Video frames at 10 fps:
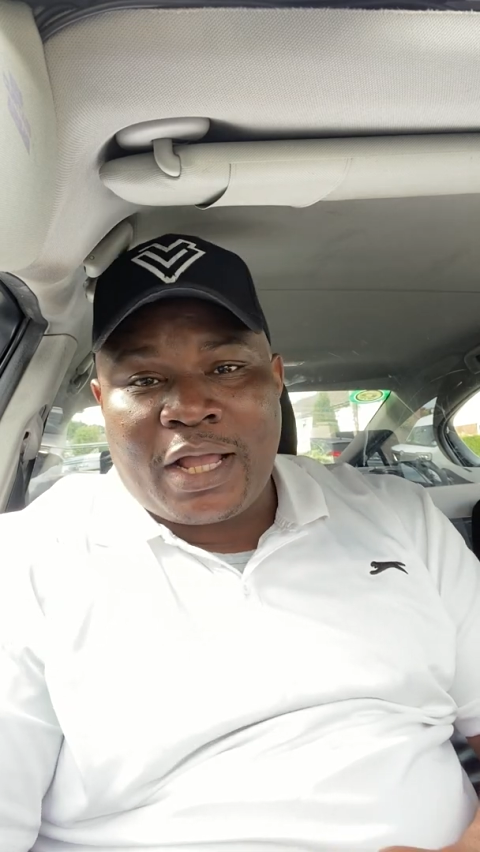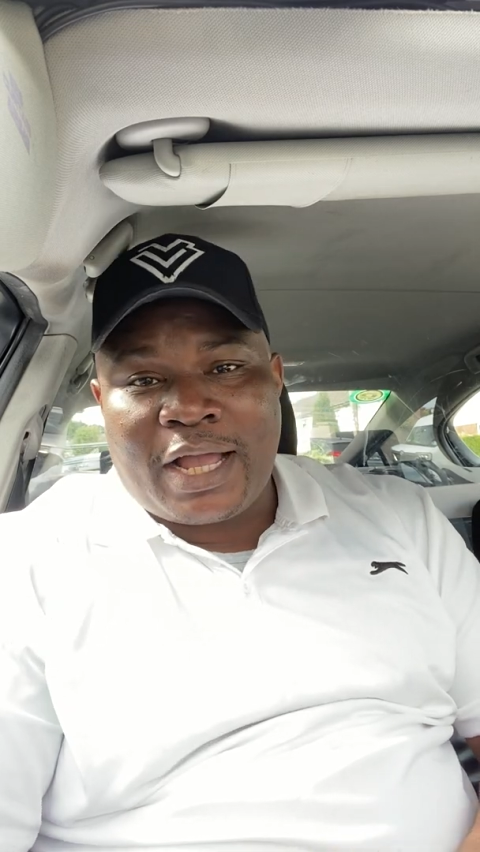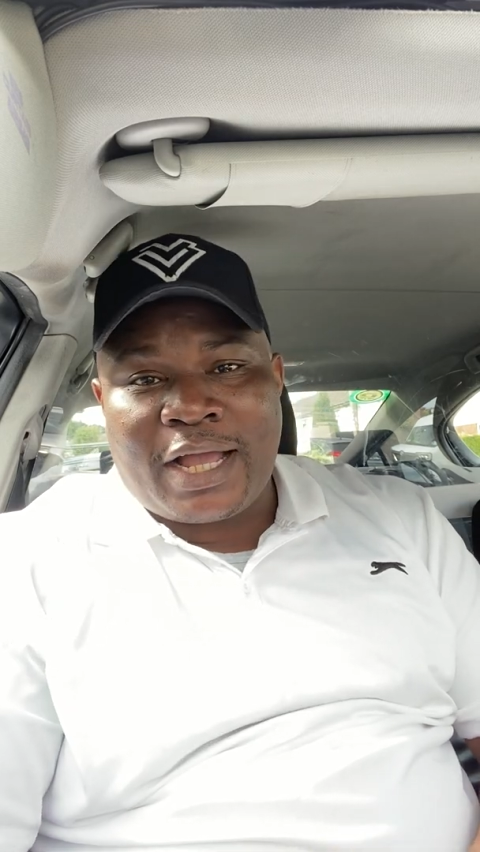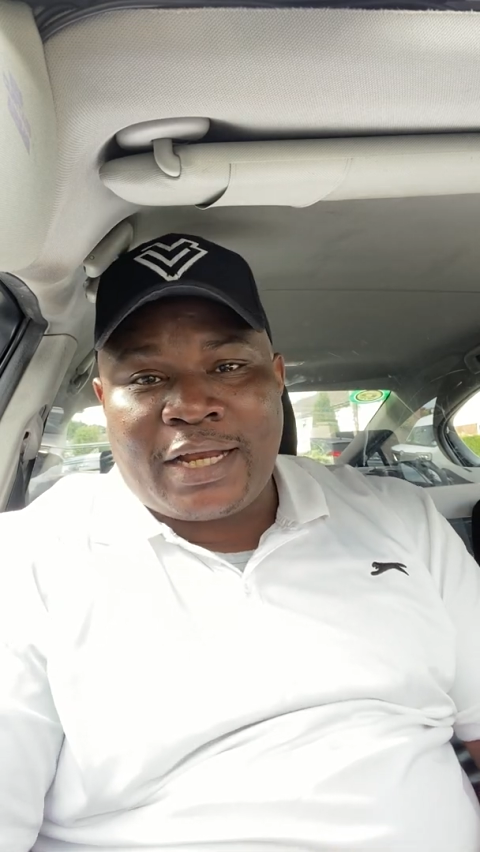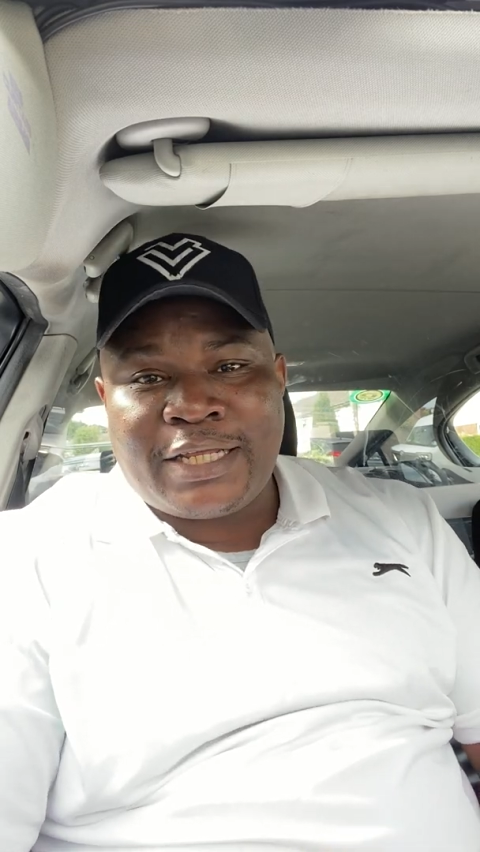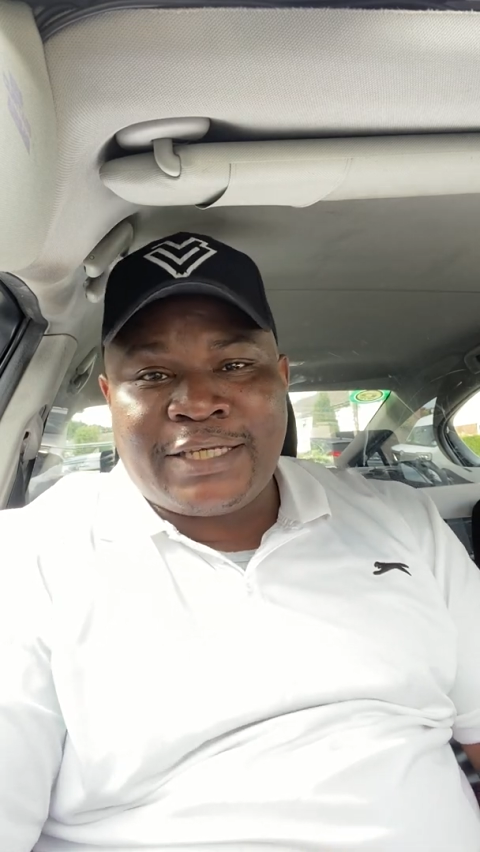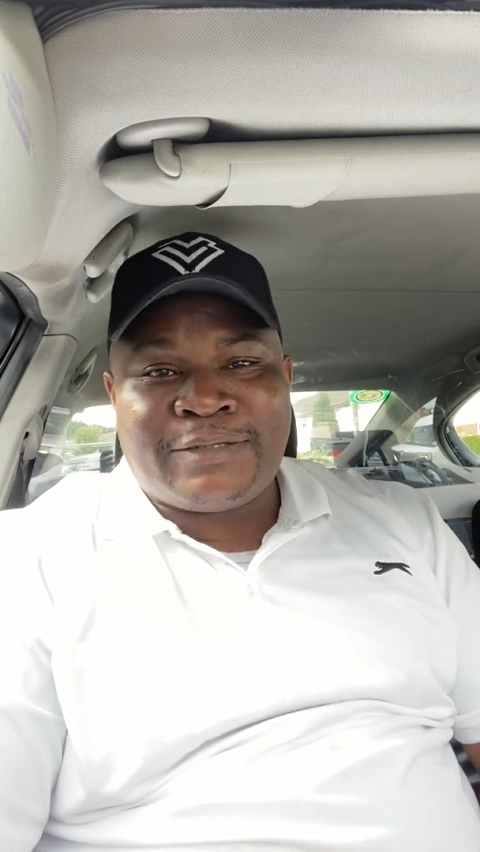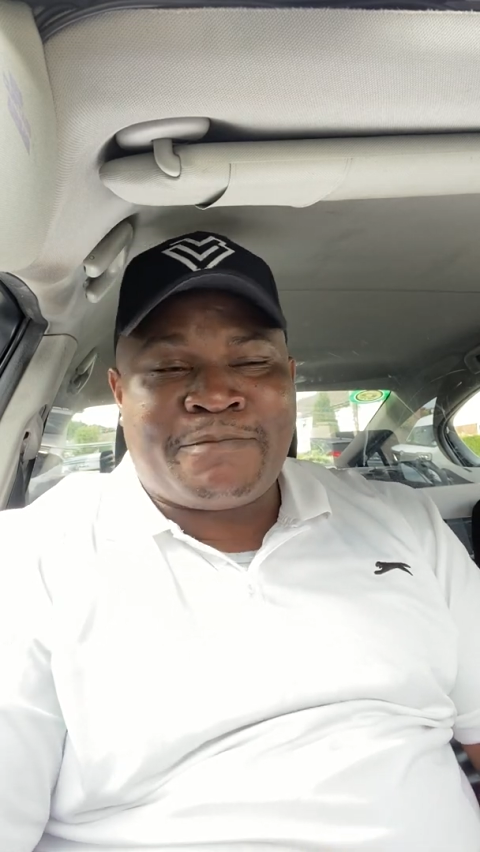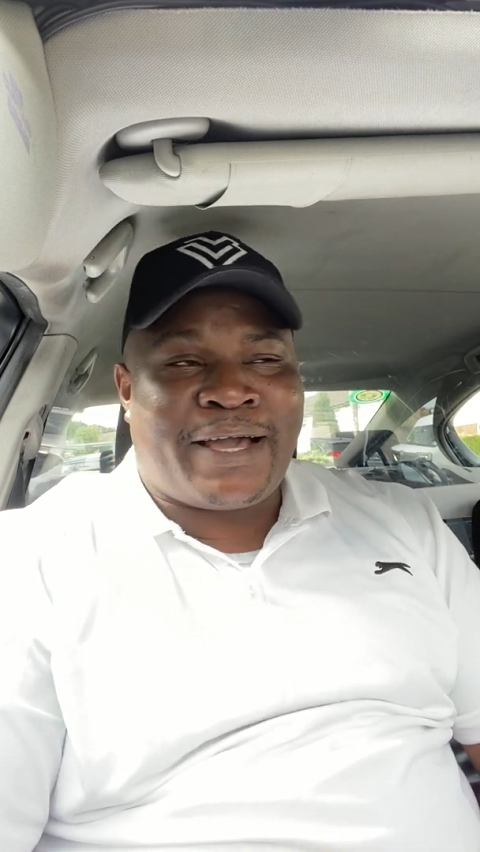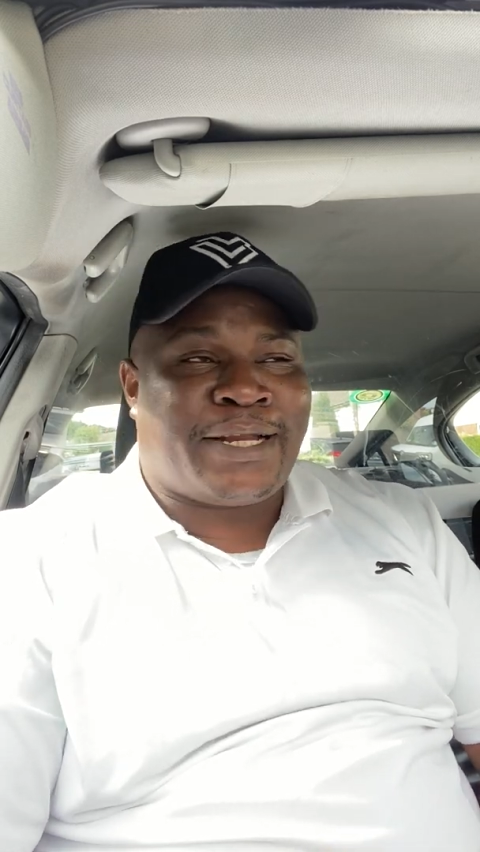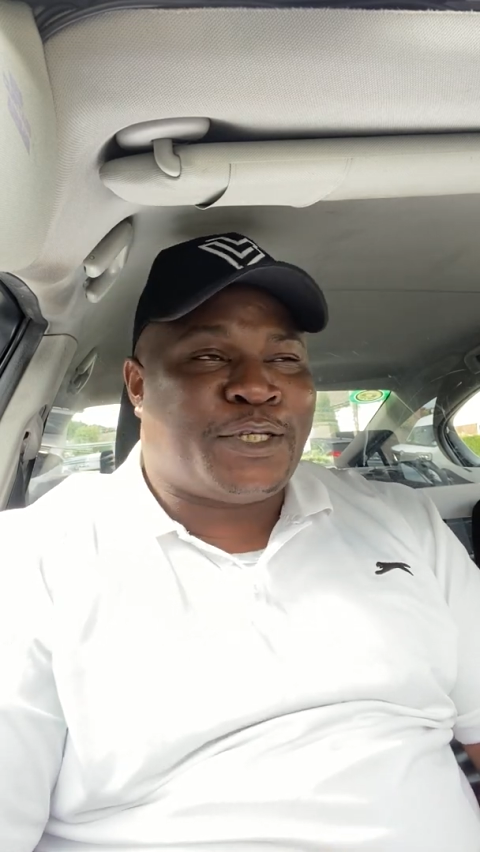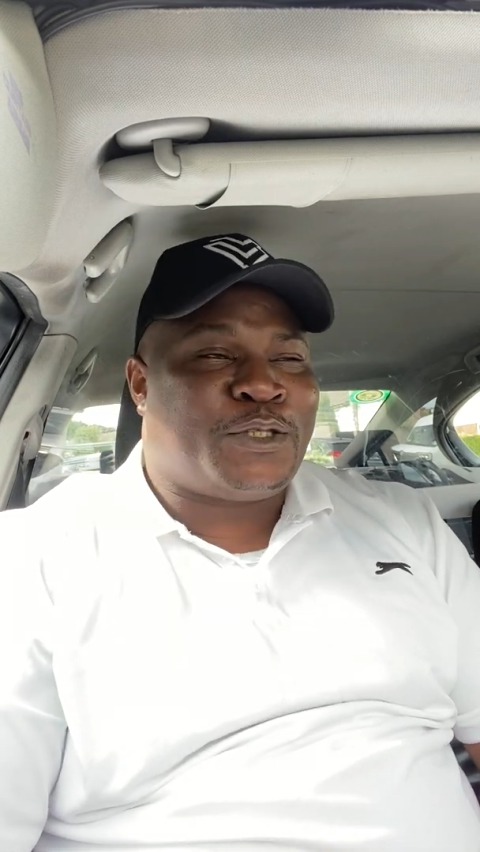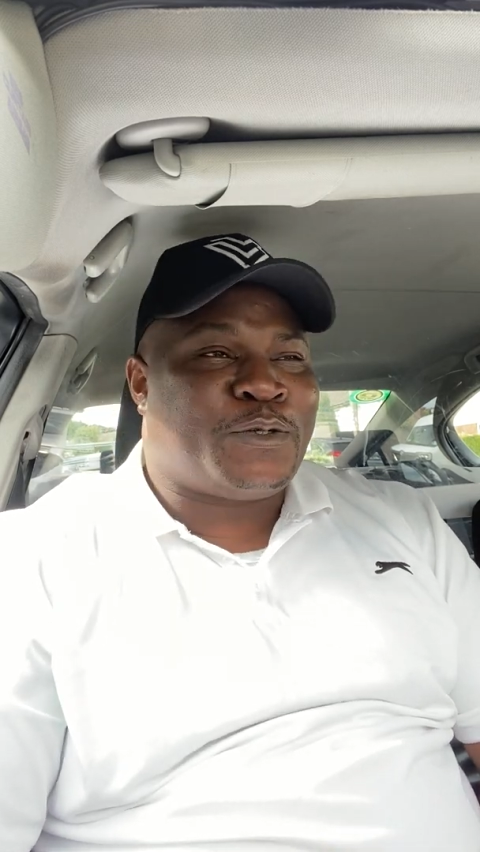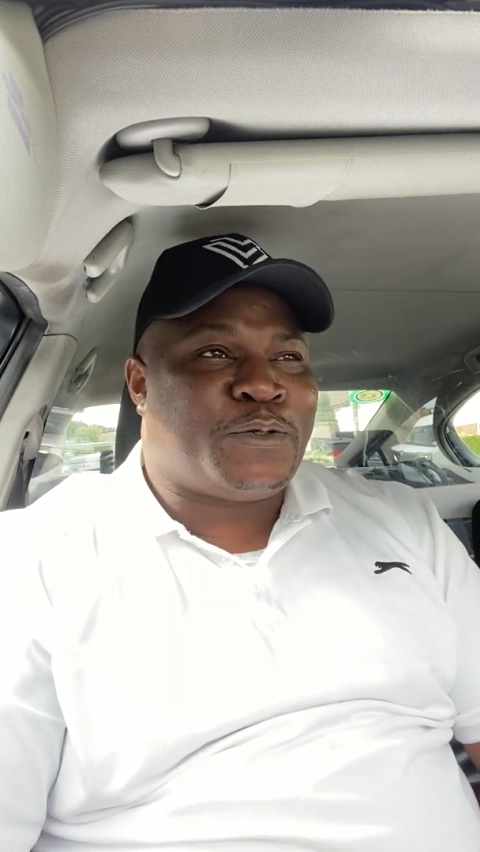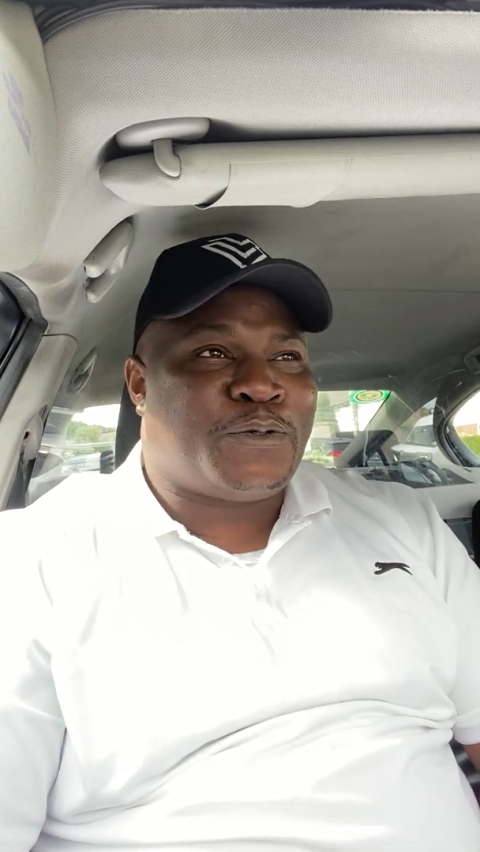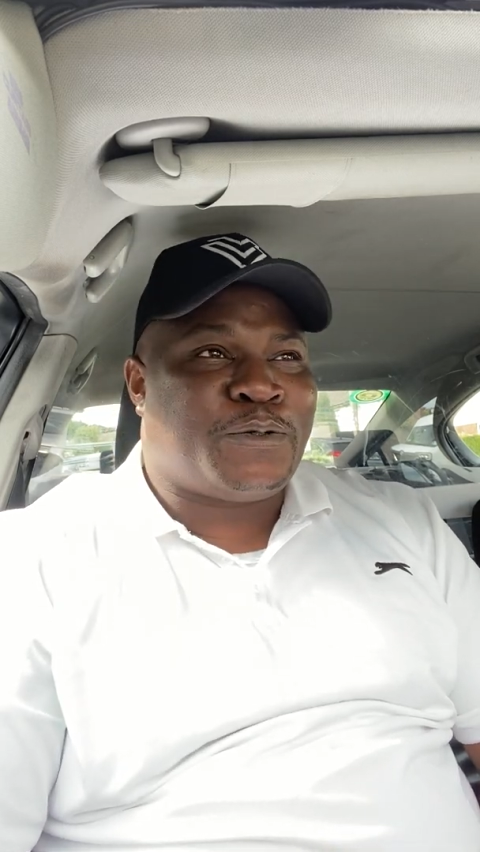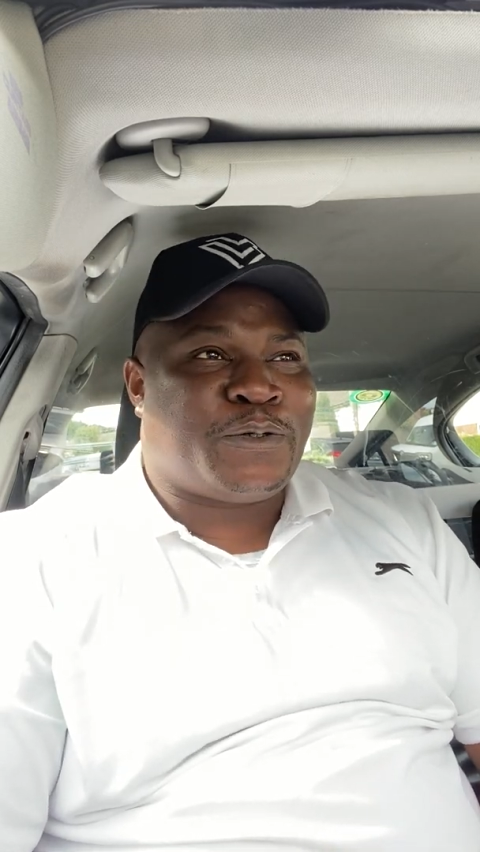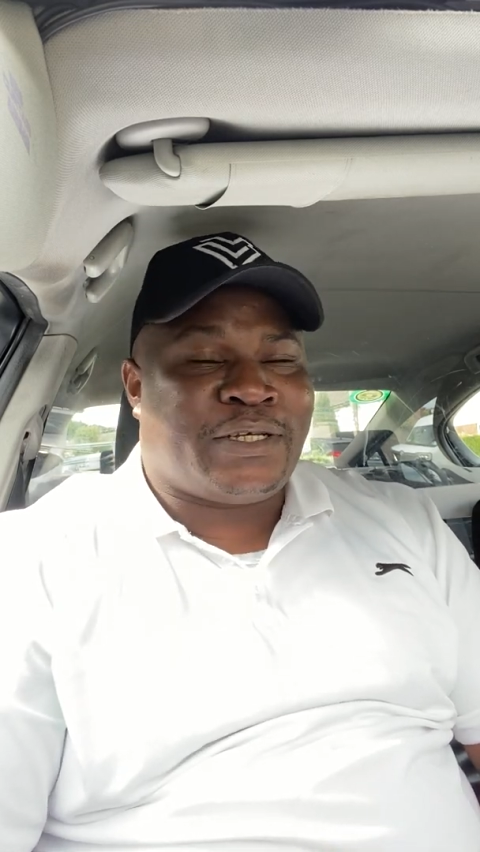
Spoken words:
and he's married to